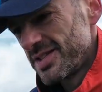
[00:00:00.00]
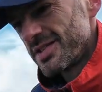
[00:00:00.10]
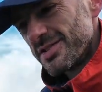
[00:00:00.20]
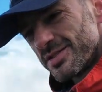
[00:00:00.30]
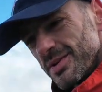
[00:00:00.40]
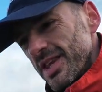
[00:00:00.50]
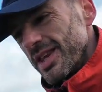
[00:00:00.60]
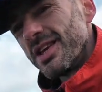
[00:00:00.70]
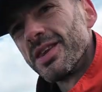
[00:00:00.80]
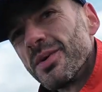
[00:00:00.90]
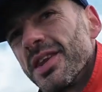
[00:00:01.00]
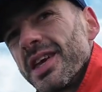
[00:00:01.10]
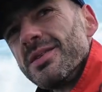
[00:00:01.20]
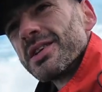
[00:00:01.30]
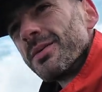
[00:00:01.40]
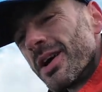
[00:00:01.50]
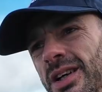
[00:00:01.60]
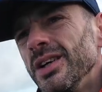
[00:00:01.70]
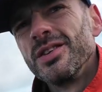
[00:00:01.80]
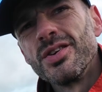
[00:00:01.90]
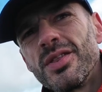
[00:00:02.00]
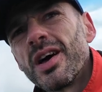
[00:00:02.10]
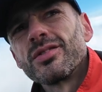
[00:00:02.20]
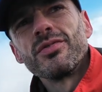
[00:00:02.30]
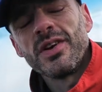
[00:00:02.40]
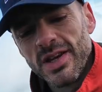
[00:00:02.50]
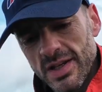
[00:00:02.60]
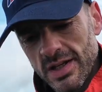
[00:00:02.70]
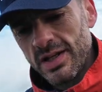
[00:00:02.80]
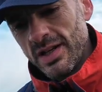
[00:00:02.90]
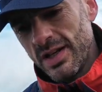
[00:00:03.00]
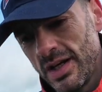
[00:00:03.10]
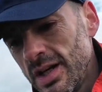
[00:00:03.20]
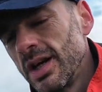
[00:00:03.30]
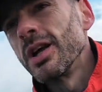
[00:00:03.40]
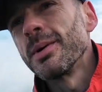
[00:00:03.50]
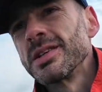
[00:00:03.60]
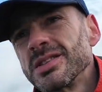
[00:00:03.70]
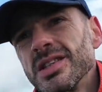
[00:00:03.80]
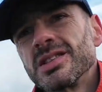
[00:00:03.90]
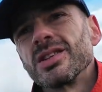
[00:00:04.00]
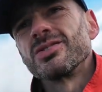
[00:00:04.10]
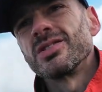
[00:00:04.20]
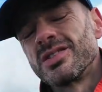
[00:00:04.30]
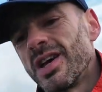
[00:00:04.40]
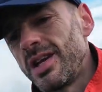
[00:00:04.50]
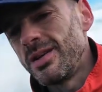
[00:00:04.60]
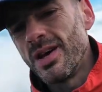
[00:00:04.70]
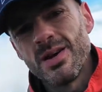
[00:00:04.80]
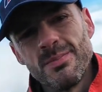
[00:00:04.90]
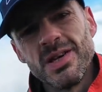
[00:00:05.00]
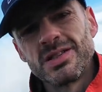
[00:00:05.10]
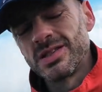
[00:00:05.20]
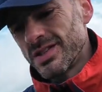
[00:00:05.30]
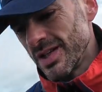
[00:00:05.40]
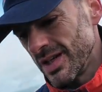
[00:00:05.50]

Seems to be the one that keeps coming up. 2,000 feet and about 610 meters.